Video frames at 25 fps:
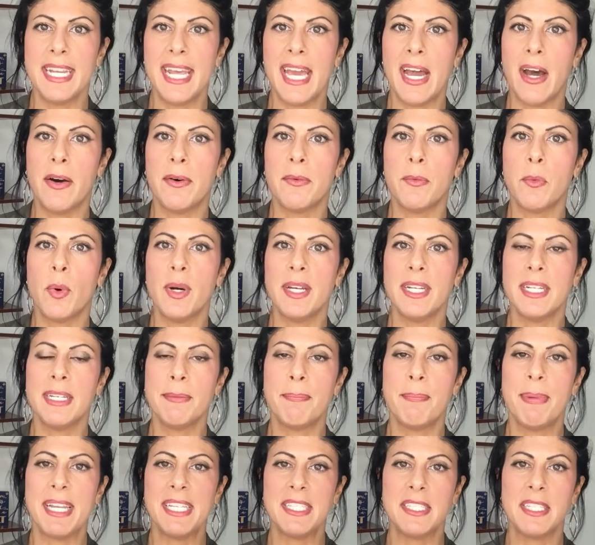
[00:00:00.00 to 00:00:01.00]
Now, what
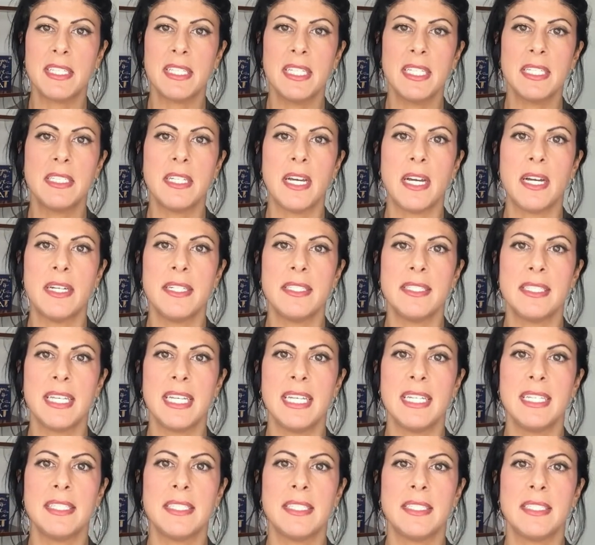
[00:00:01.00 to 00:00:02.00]
it basically does
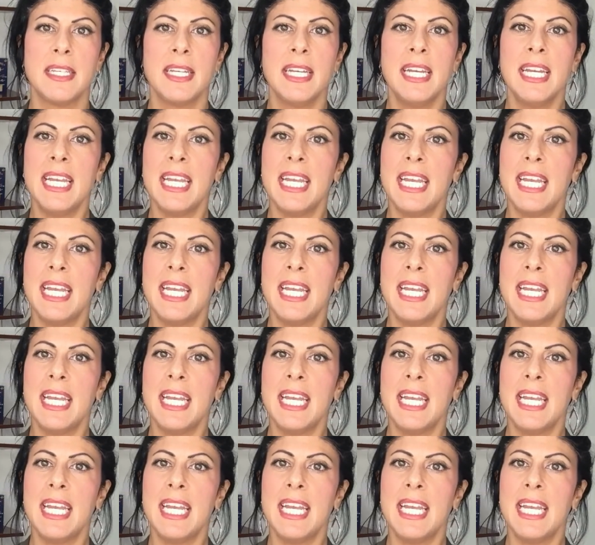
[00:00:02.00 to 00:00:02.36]
is